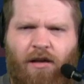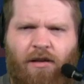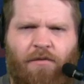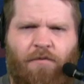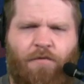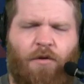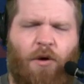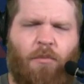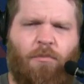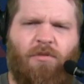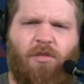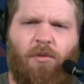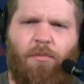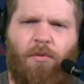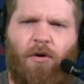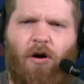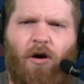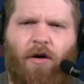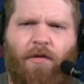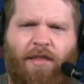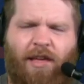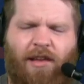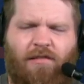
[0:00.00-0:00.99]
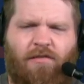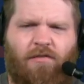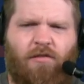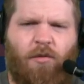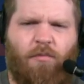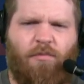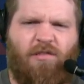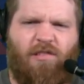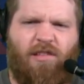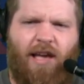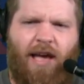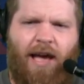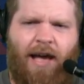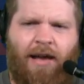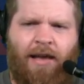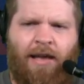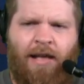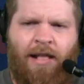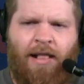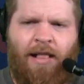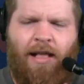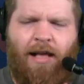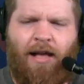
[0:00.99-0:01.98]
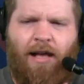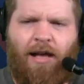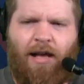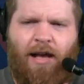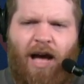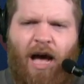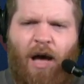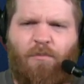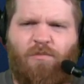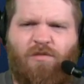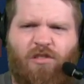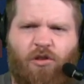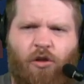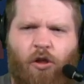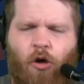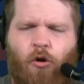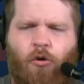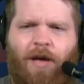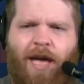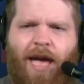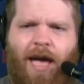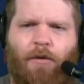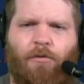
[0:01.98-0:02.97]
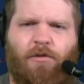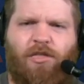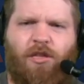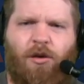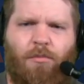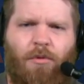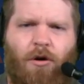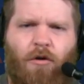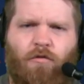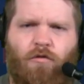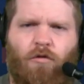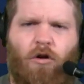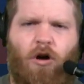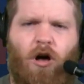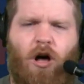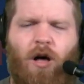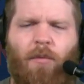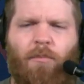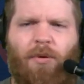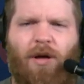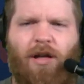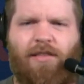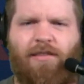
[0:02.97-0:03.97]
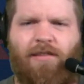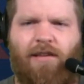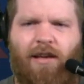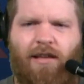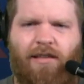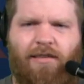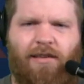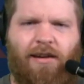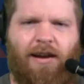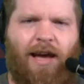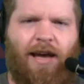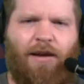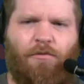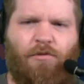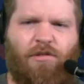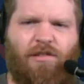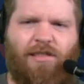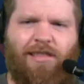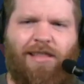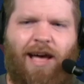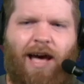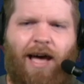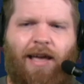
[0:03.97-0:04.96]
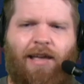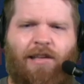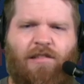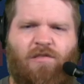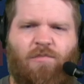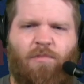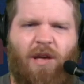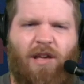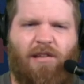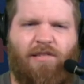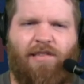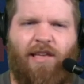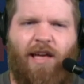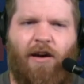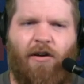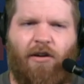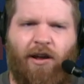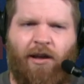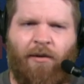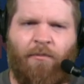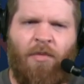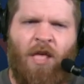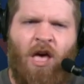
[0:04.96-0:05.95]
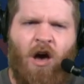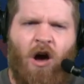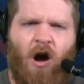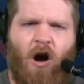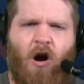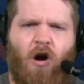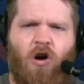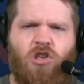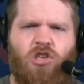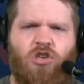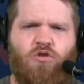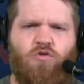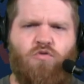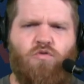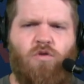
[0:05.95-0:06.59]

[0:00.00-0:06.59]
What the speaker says: Fumble the ball in that strip sack. I'm still okay with him overall, but tonight was not his best outing. Are you